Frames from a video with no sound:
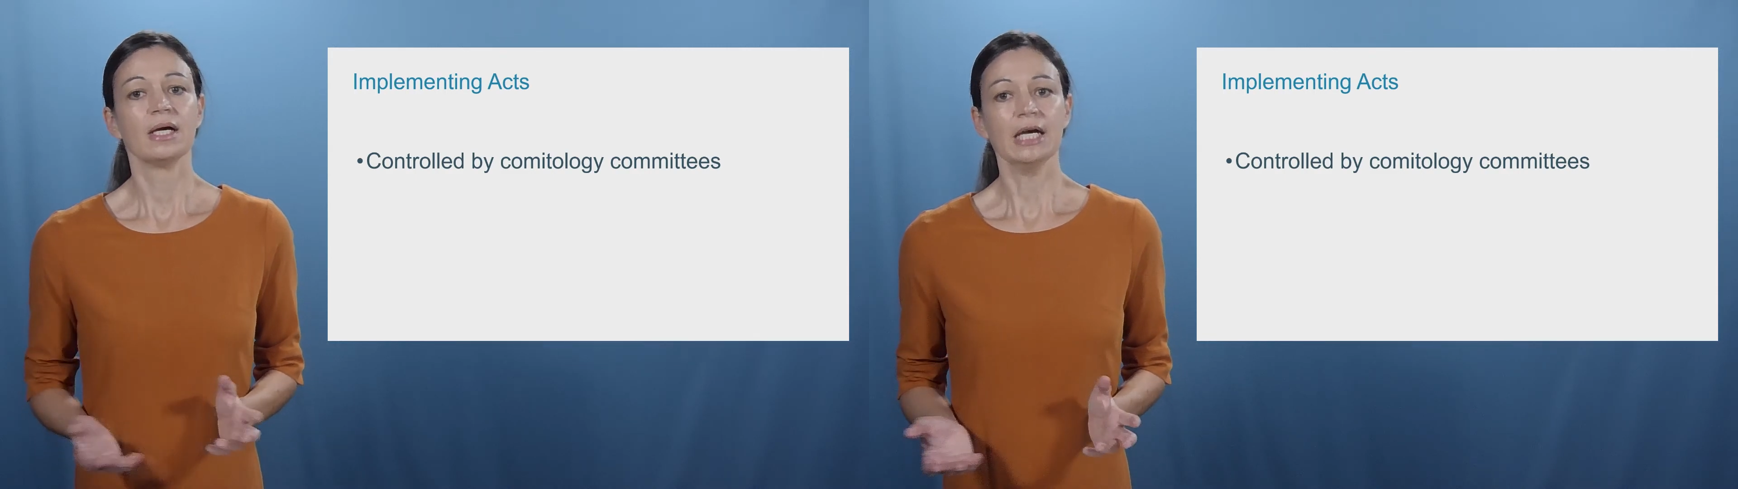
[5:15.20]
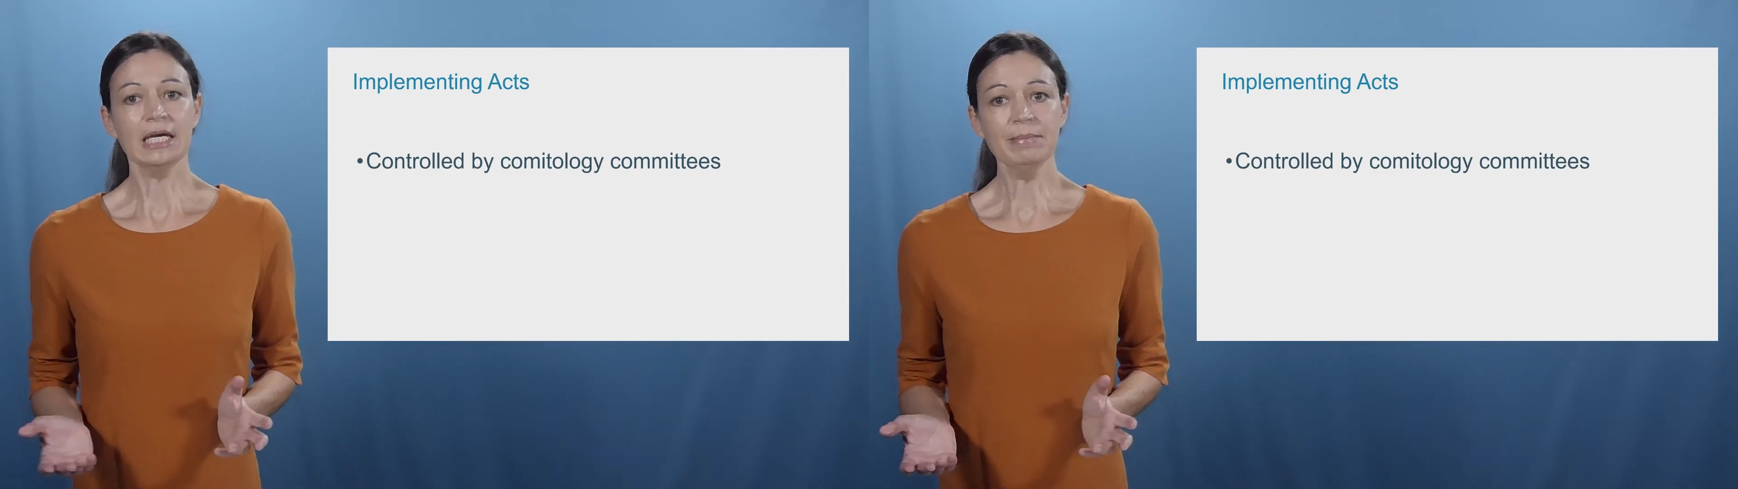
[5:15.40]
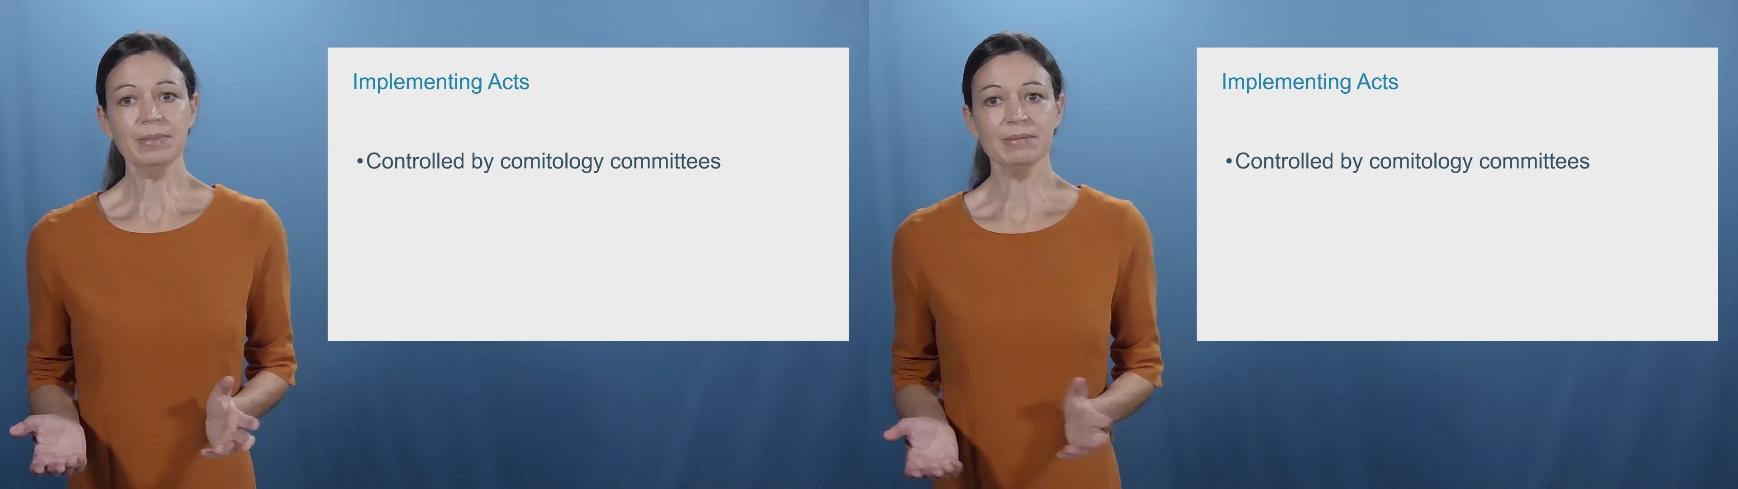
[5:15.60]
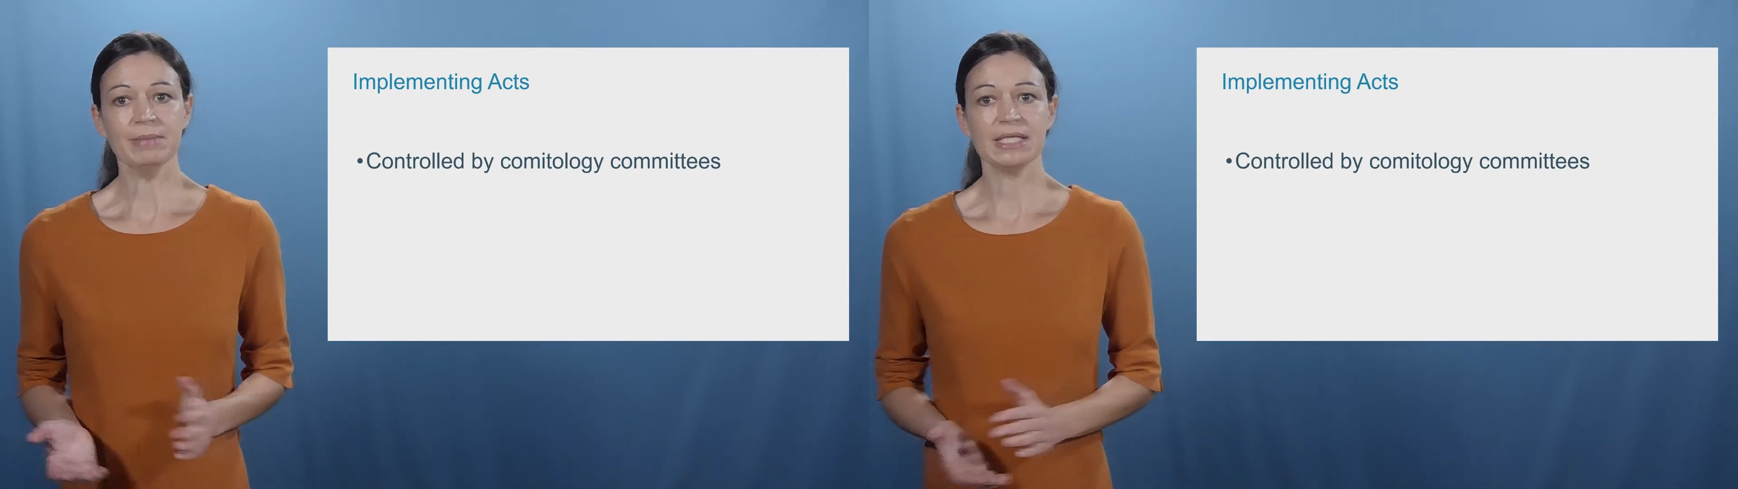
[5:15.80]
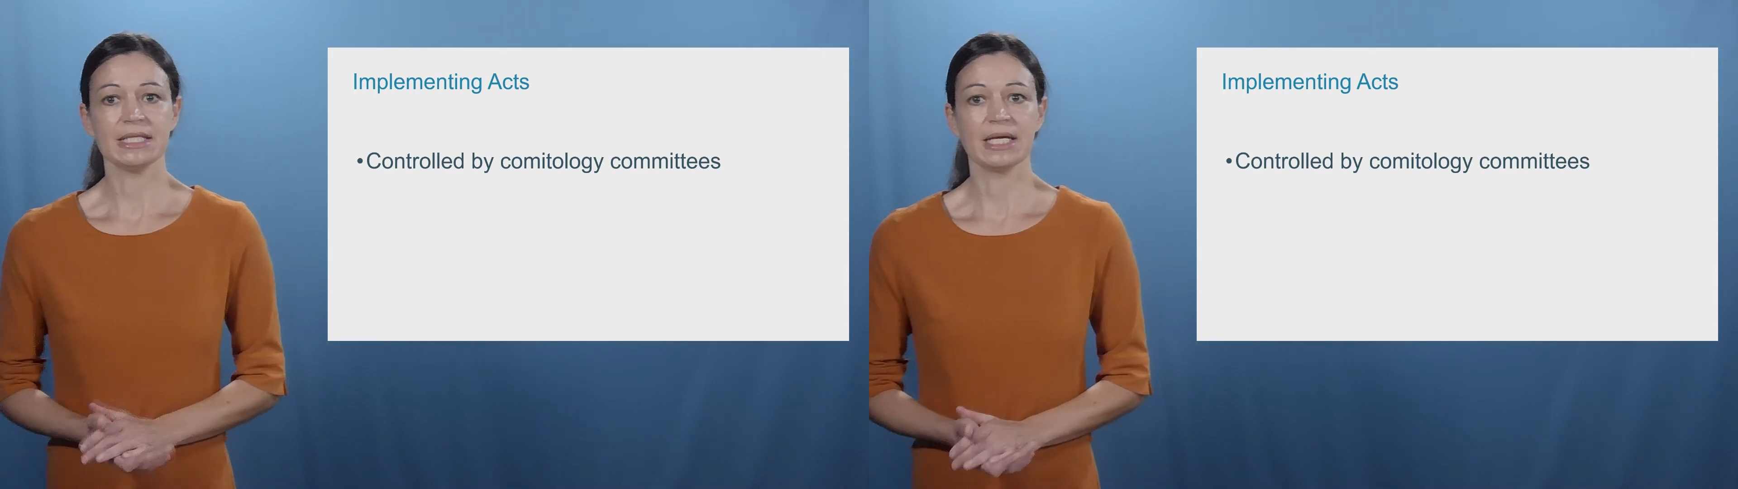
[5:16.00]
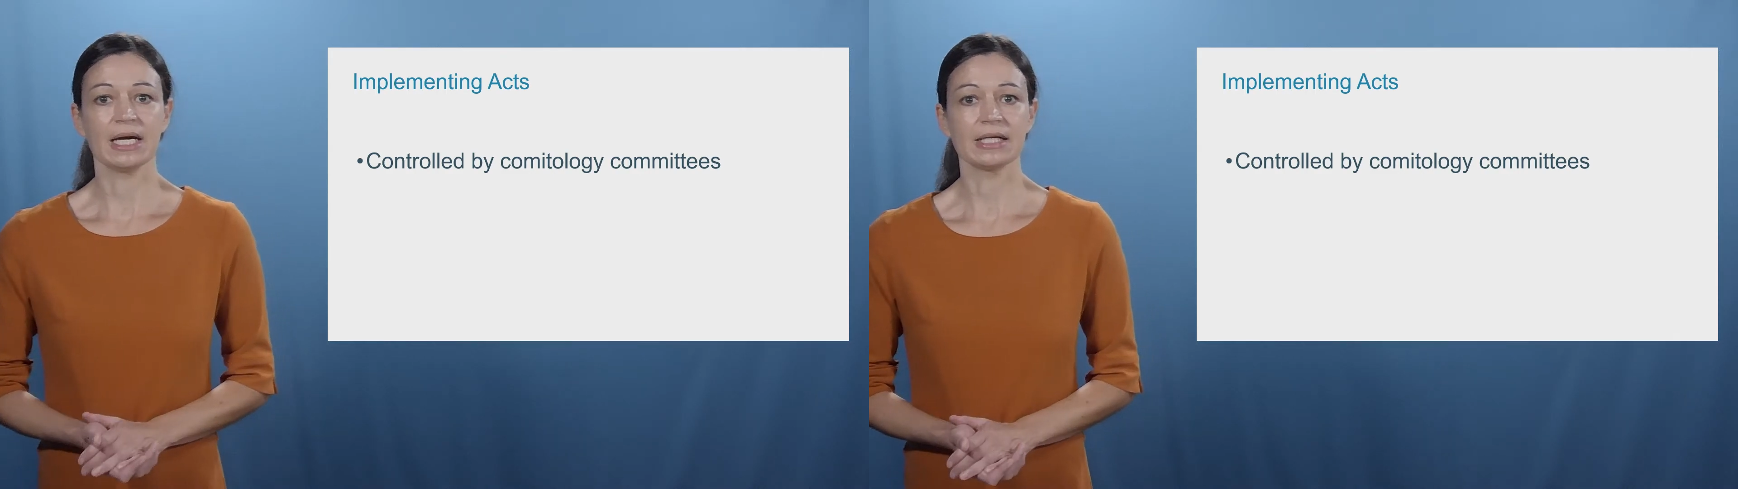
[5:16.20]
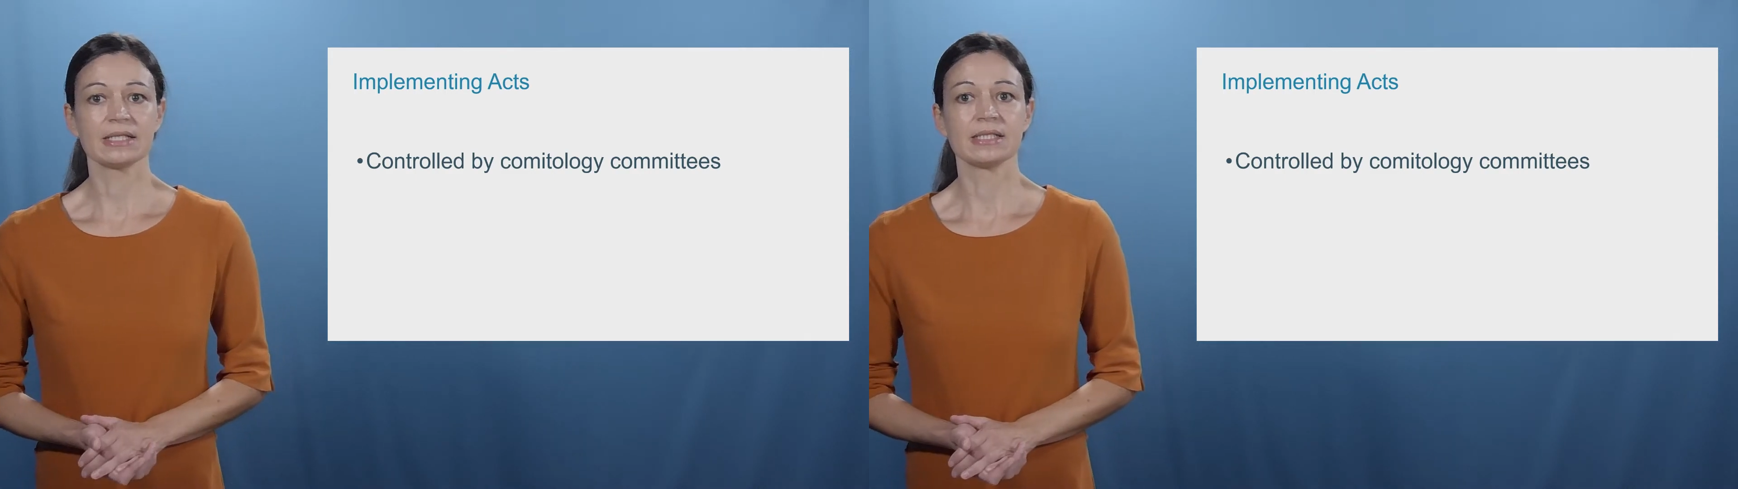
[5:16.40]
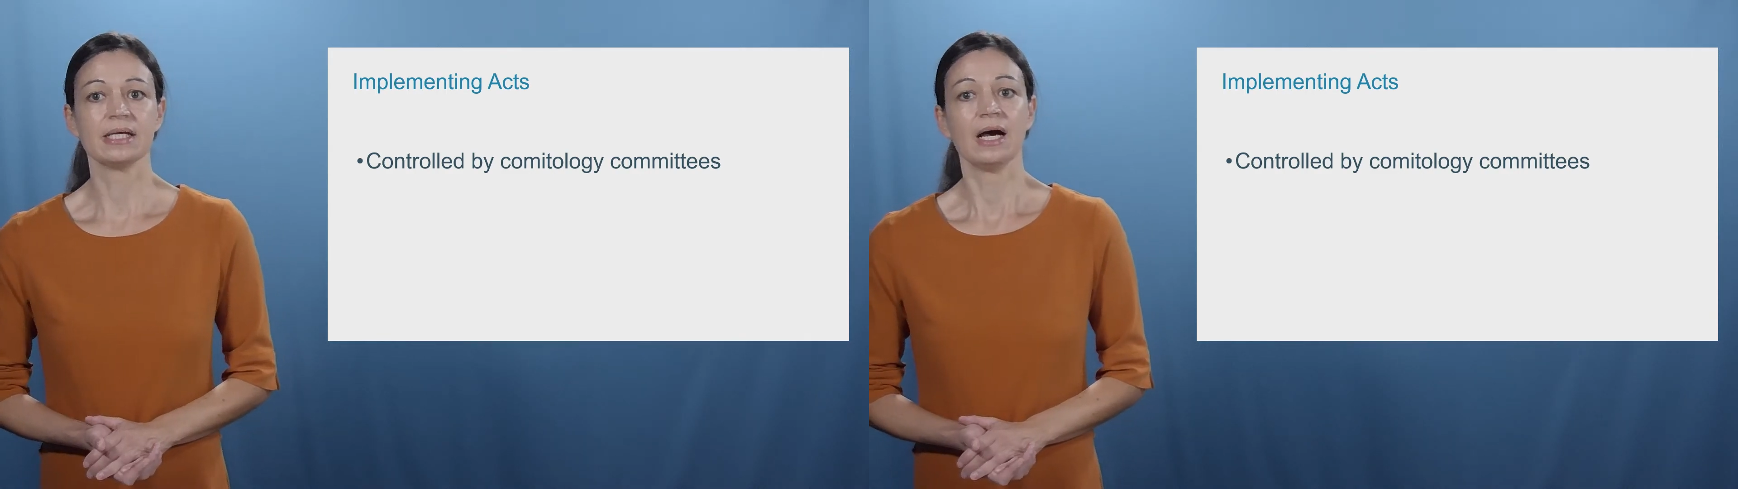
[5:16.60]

Implementing acts